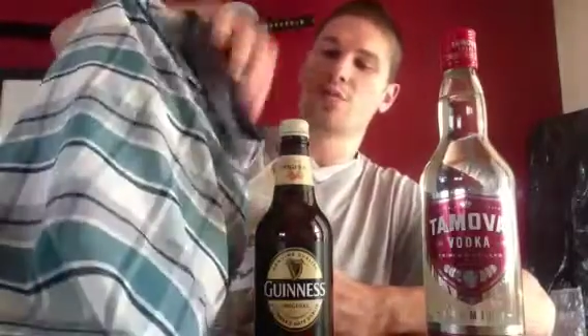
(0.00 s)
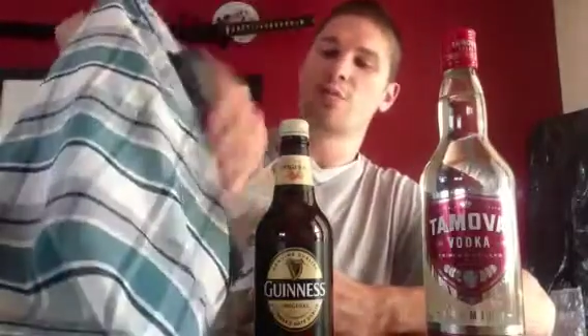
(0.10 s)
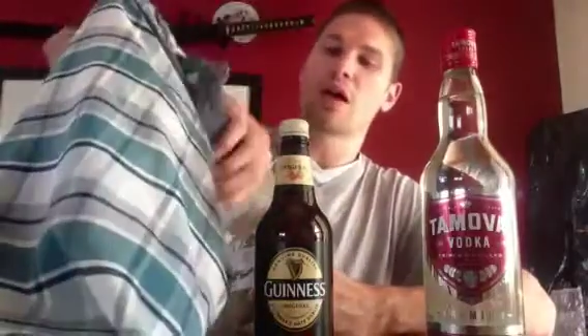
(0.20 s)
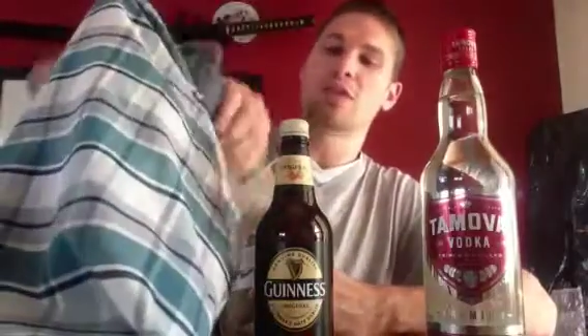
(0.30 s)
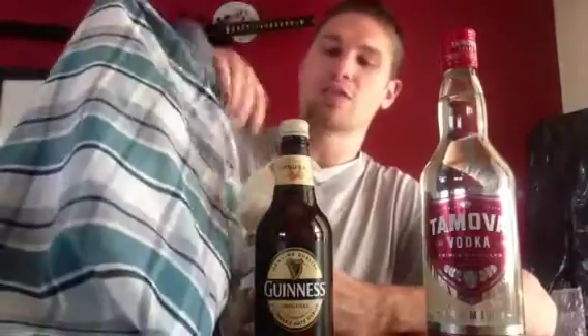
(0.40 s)

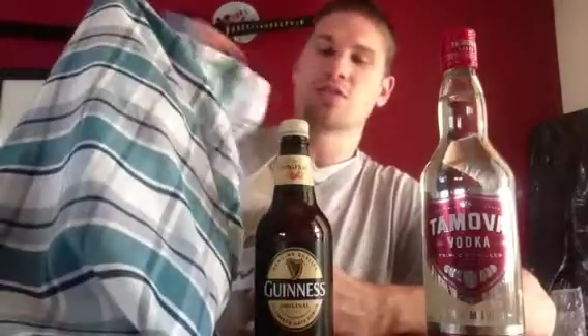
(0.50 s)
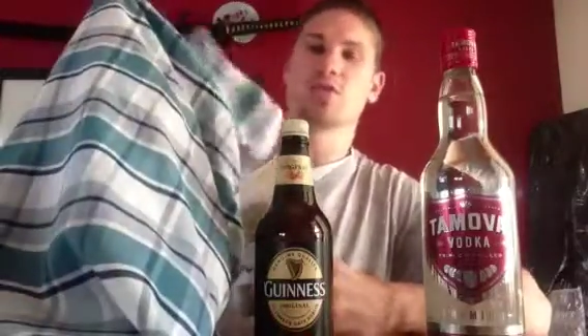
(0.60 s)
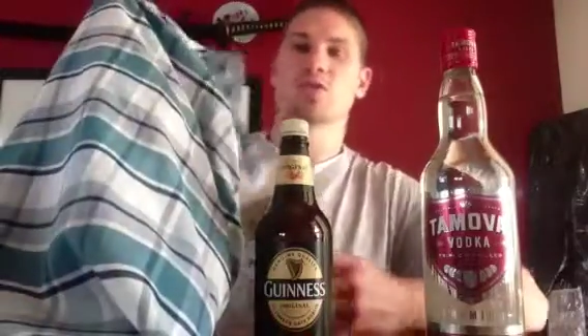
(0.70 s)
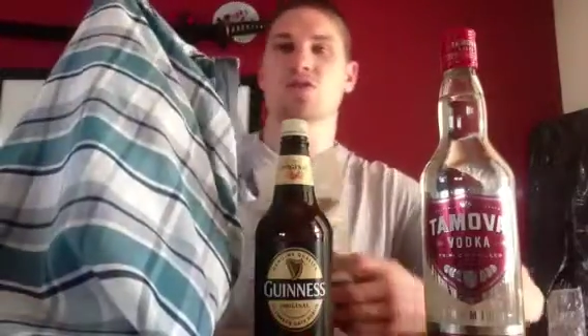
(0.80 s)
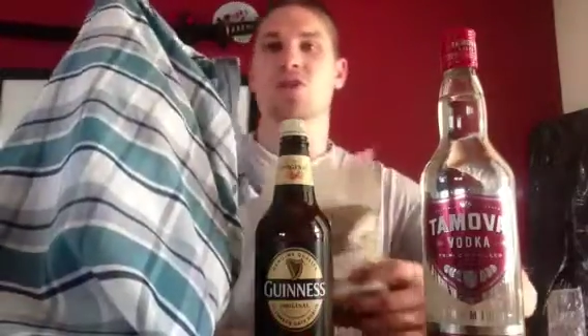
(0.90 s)
practice
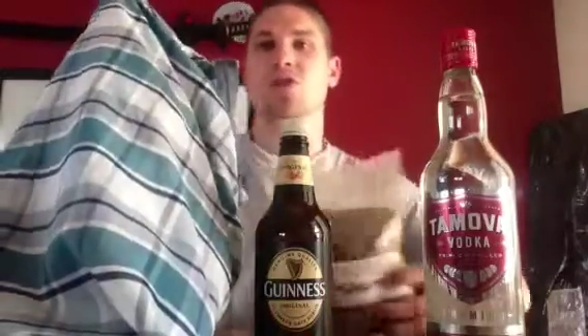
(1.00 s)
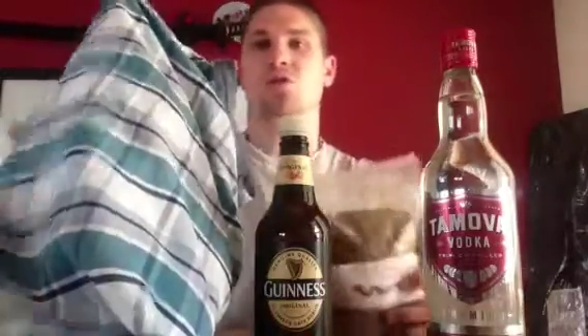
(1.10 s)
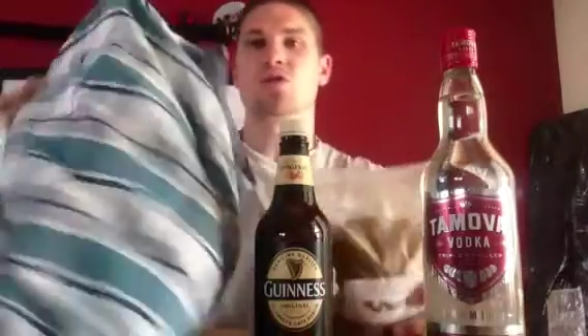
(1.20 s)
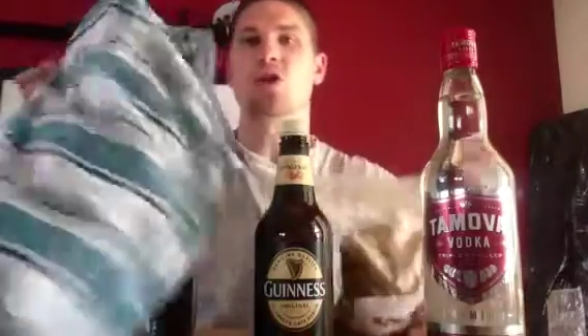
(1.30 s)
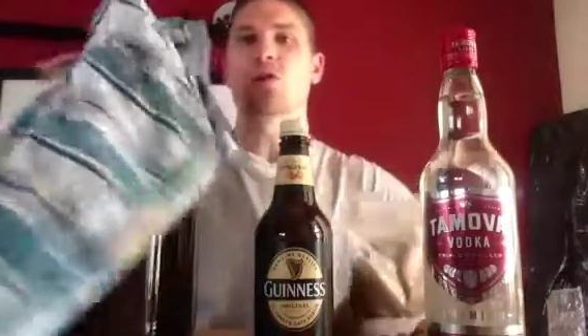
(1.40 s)
on the steel
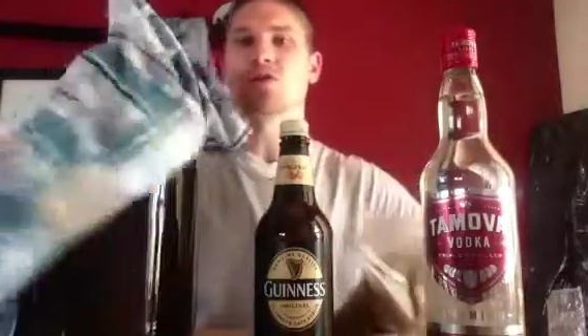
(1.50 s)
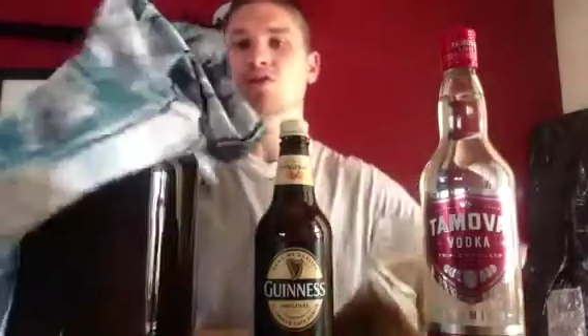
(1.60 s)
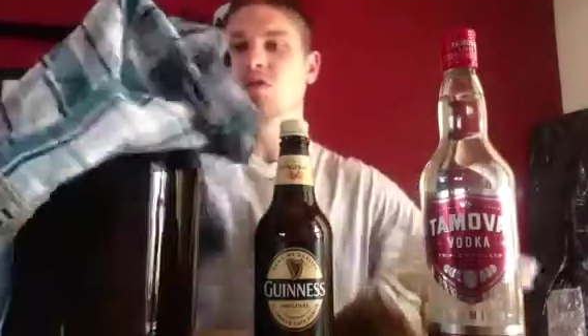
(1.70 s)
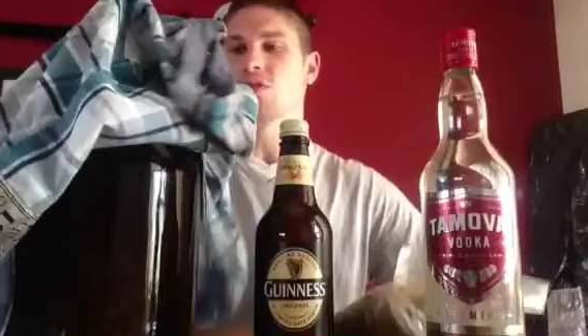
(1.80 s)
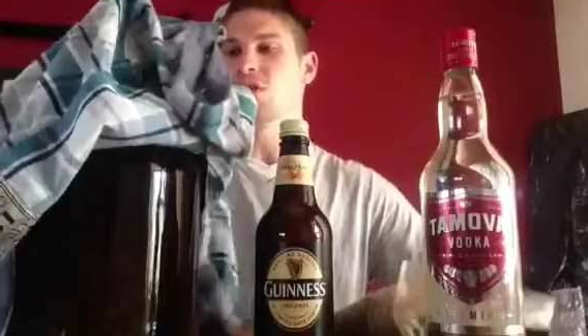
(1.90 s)
shots
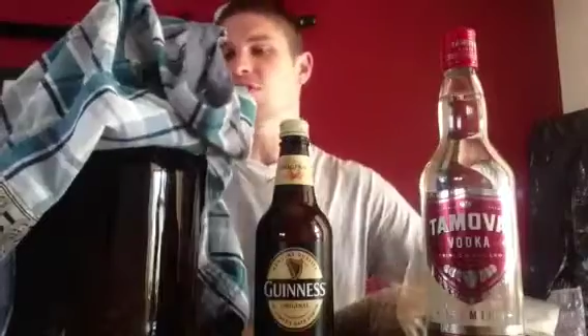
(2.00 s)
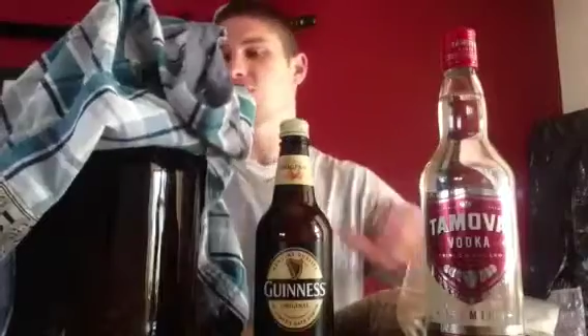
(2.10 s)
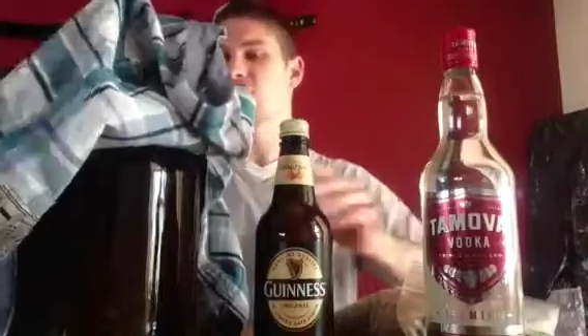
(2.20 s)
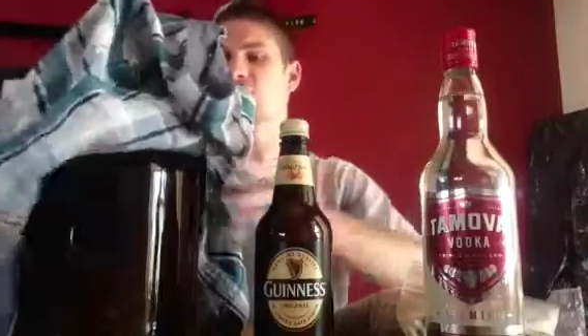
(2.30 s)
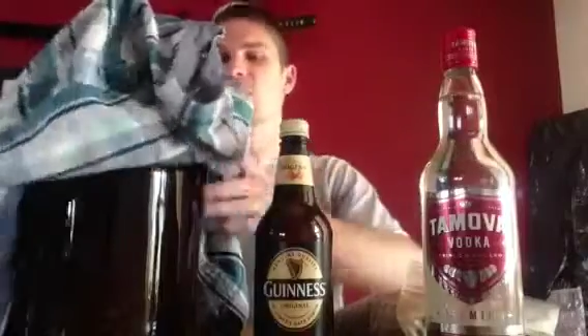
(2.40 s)
and things
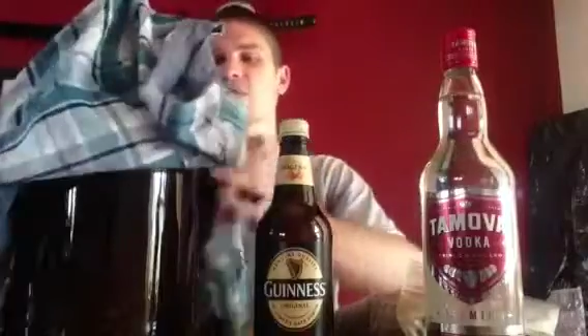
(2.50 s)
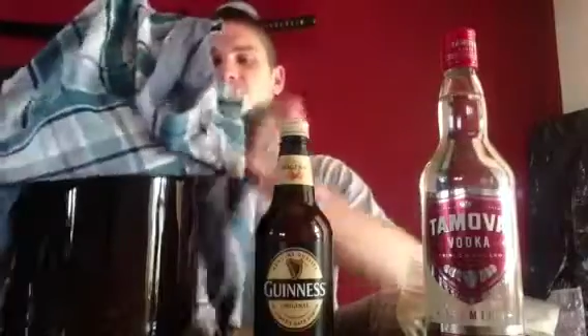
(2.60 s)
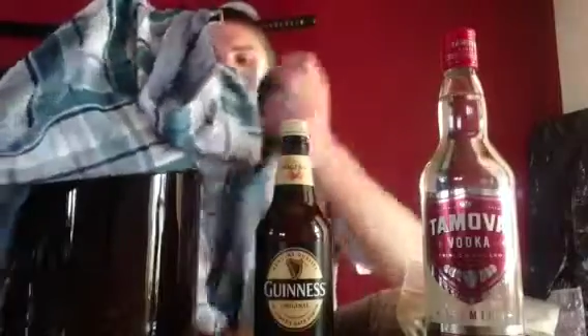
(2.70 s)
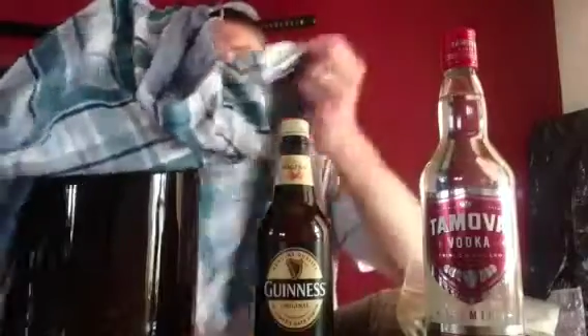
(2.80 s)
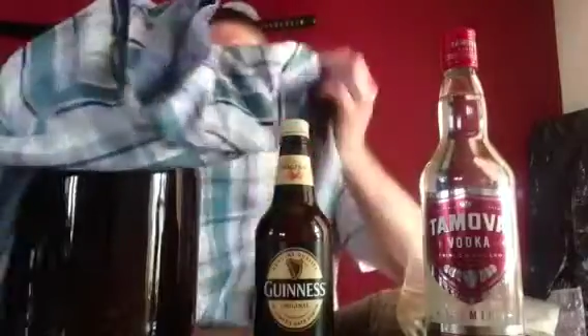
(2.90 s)
like that.
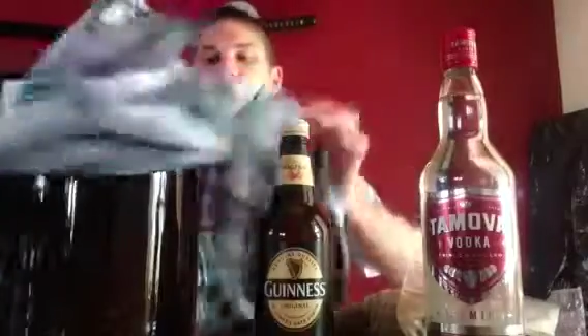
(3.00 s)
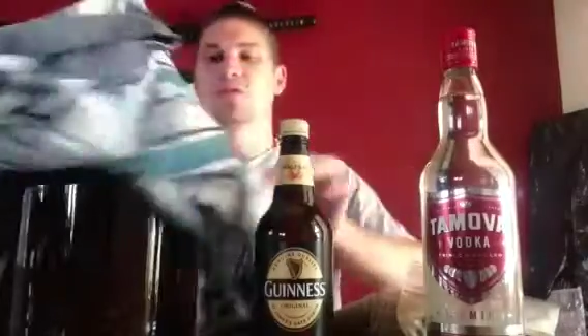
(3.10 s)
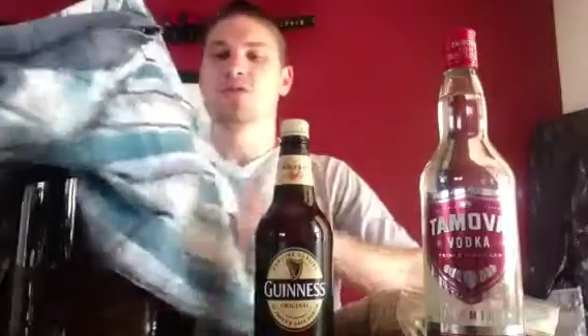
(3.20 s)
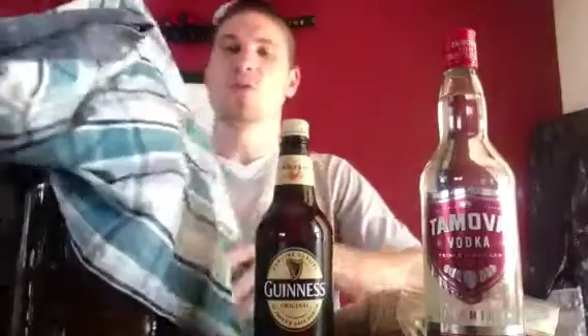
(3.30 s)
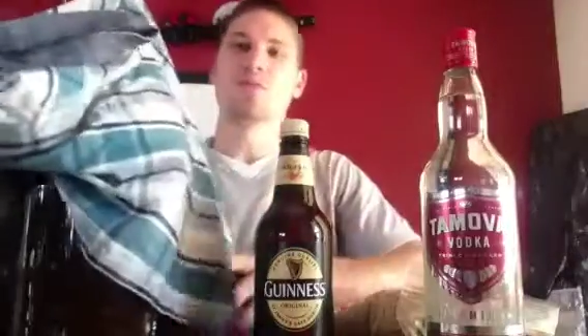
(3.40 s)

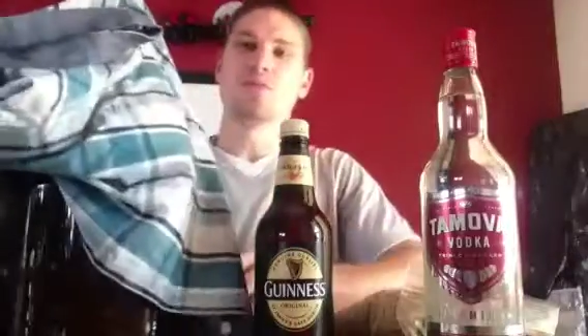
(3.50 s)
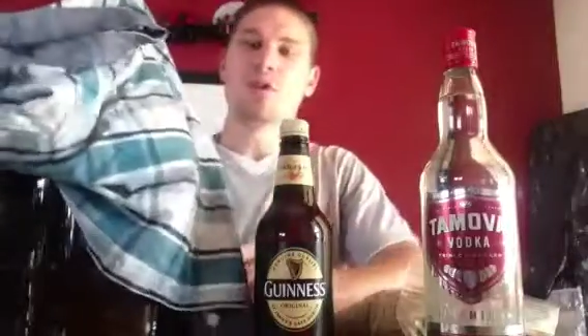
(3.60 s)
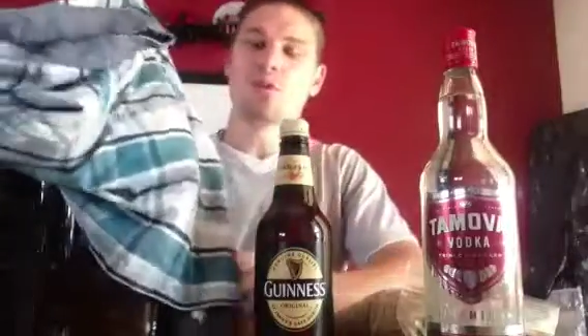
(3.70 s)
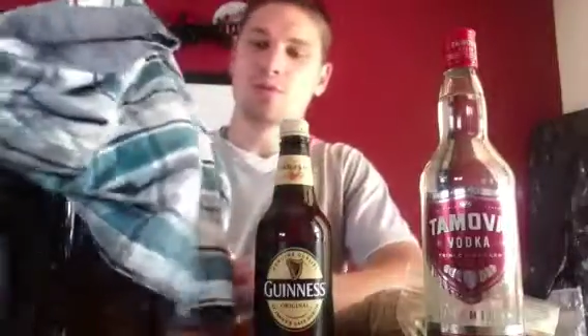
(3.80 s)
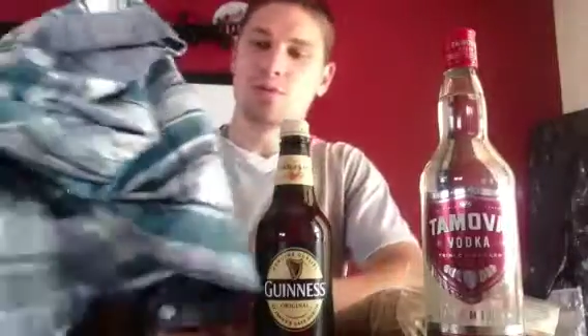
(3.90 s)
So I'm
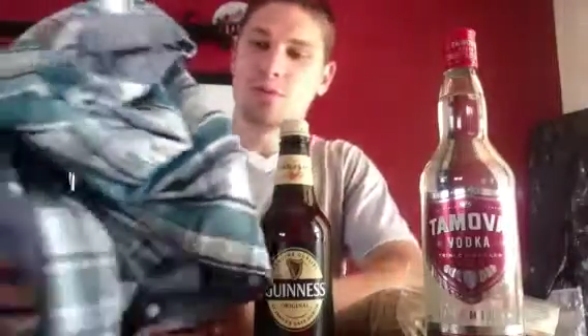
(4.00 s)
told.